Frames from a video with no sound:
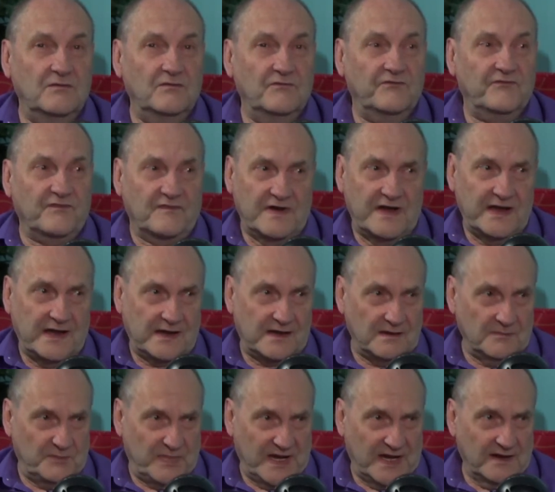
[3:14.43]
frank
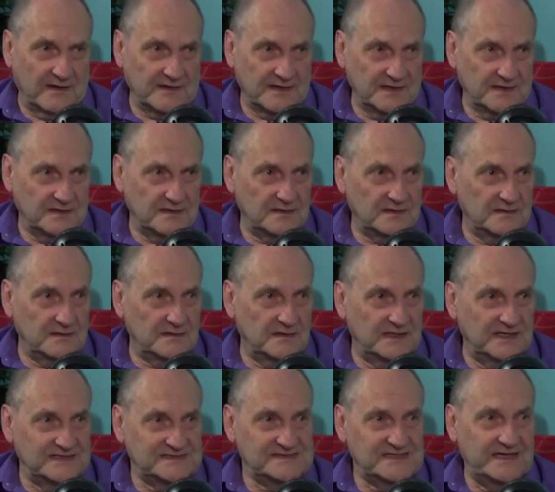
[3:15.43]
about it
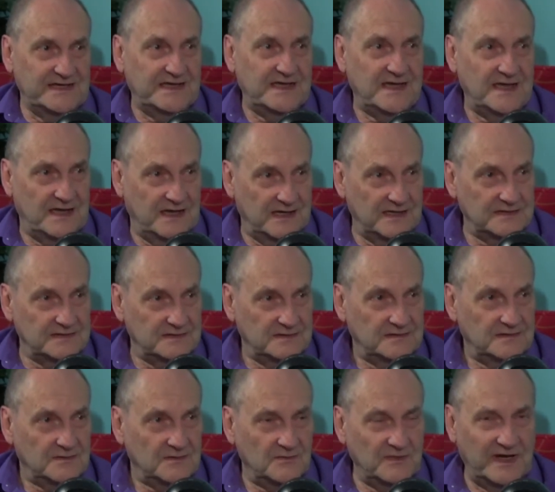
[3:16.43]
as I can
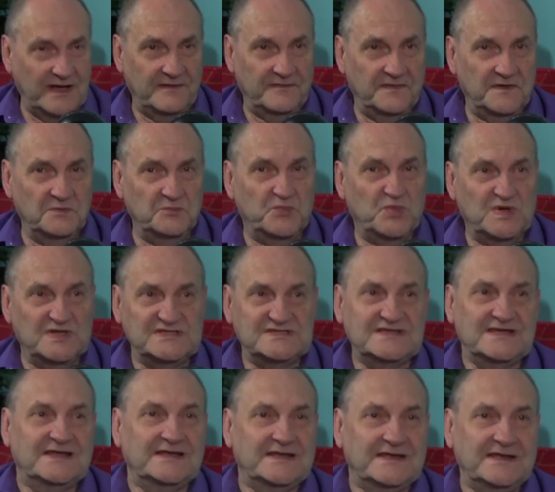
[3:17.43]
rather than
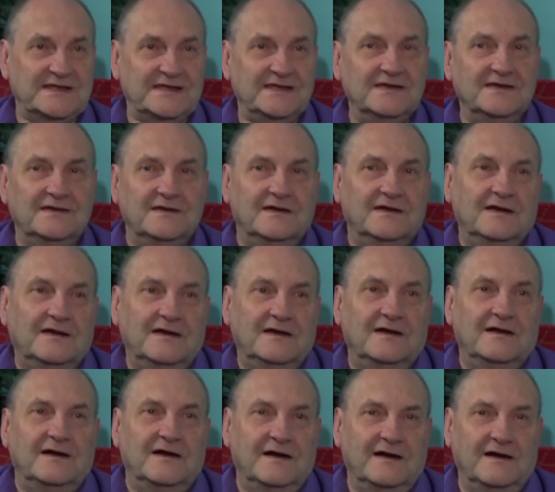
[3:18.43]
presenting
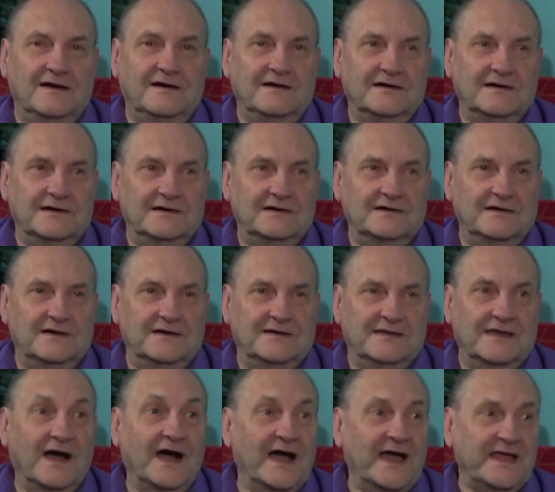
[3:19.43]
uh,
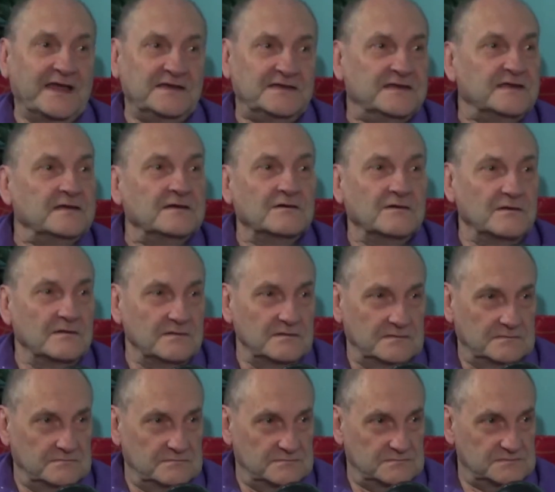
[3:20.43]
an ideal
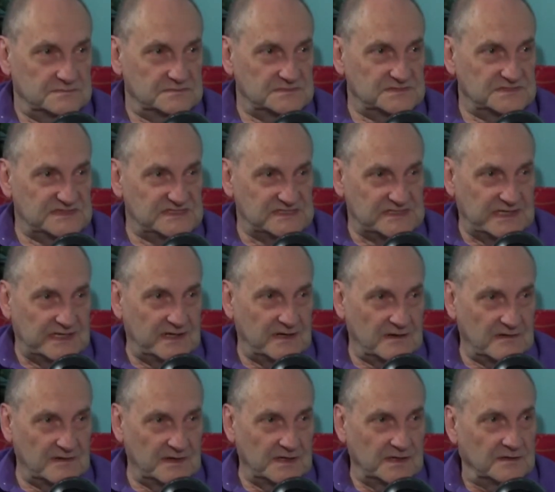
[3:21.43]

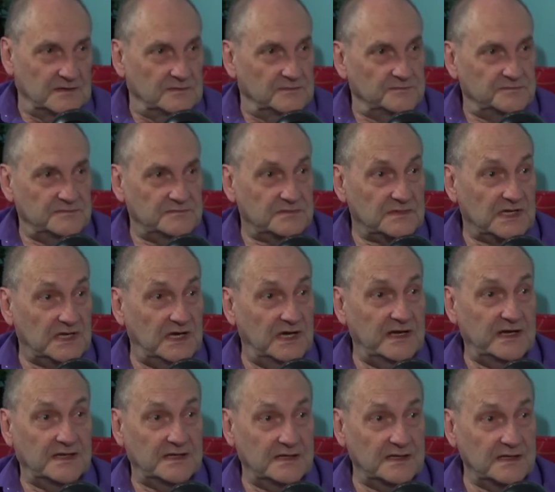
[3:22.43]
scenario. Okay.
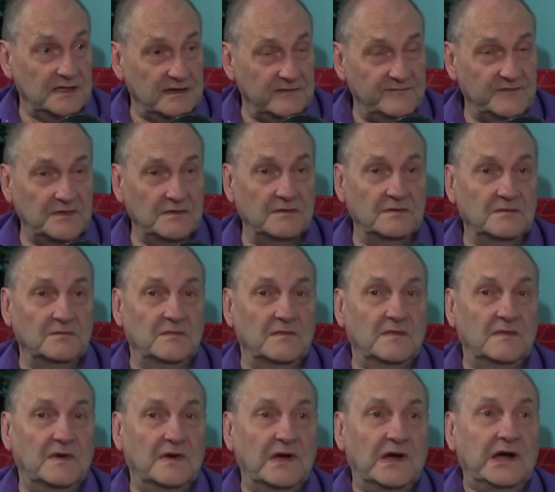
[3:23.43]
Kind of give you
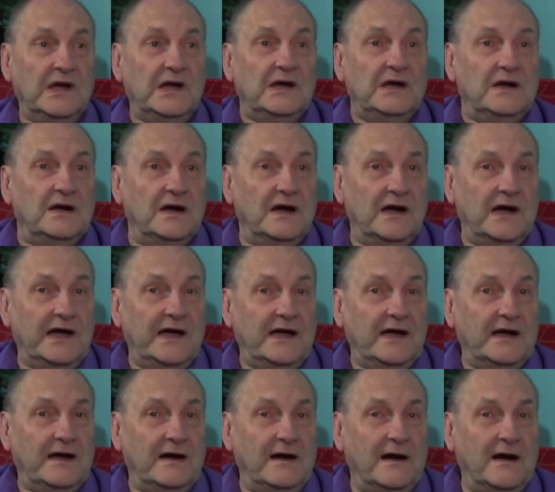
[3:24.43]

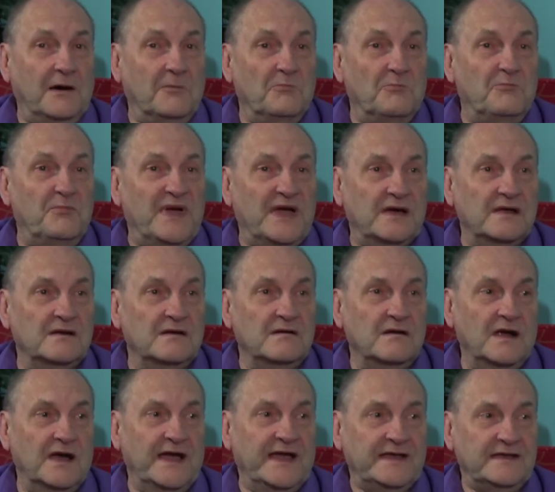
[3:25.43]
a better
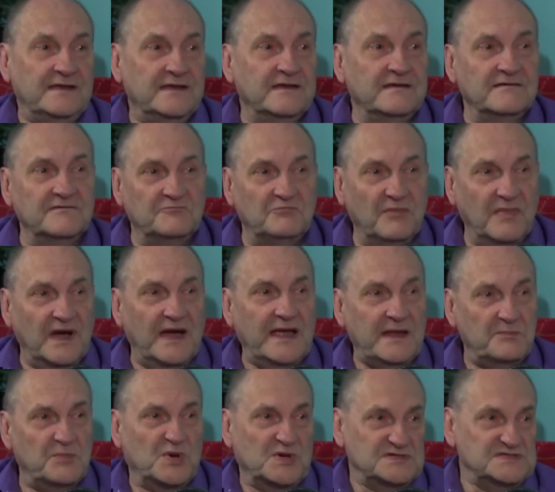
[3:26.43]
idea of my
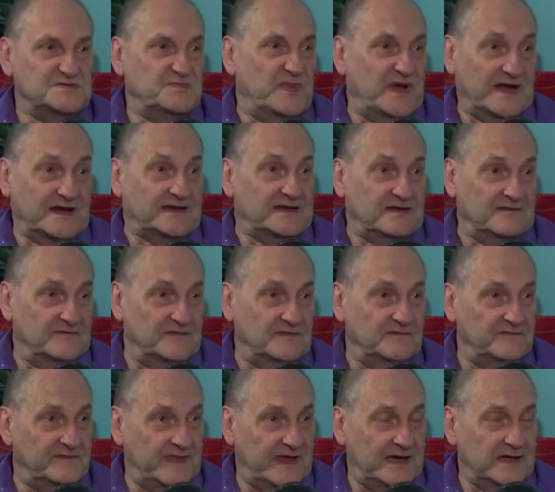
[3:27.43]
perspective
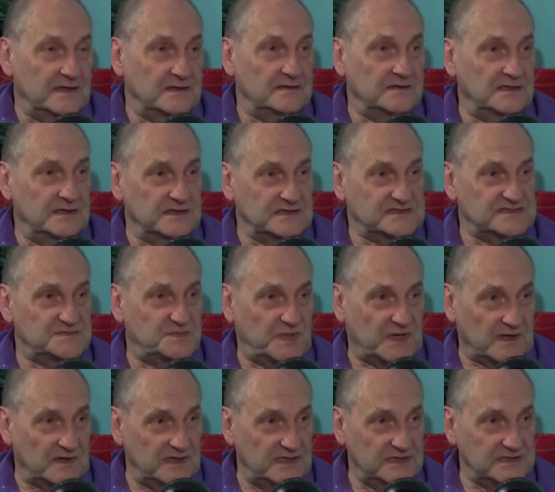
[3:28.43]
of that
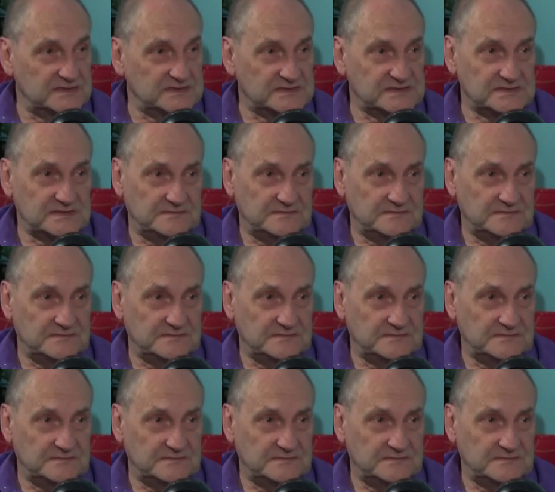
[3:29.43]
experience.